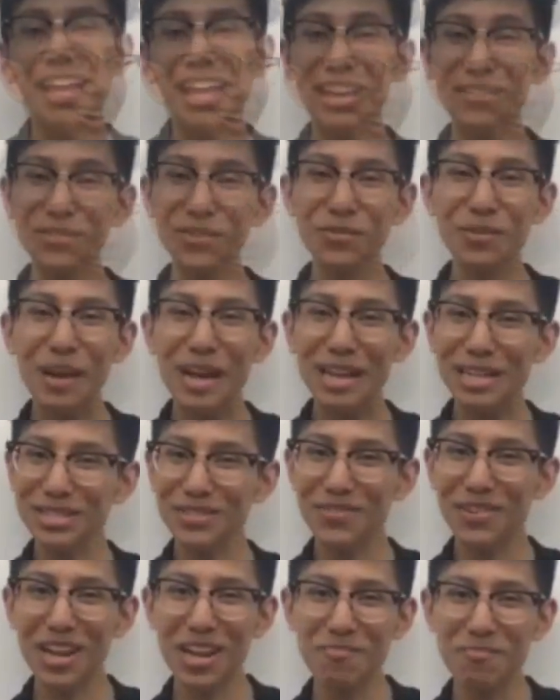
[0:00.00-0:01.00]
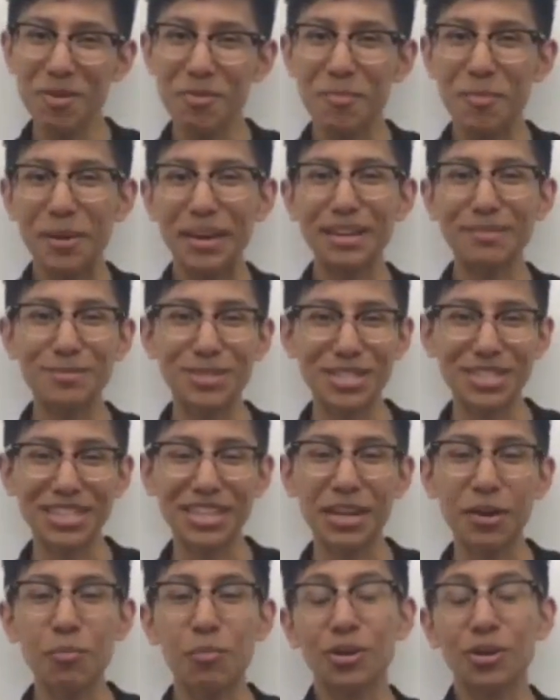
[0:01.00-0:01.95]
If you would like to follow me on my makeup journey,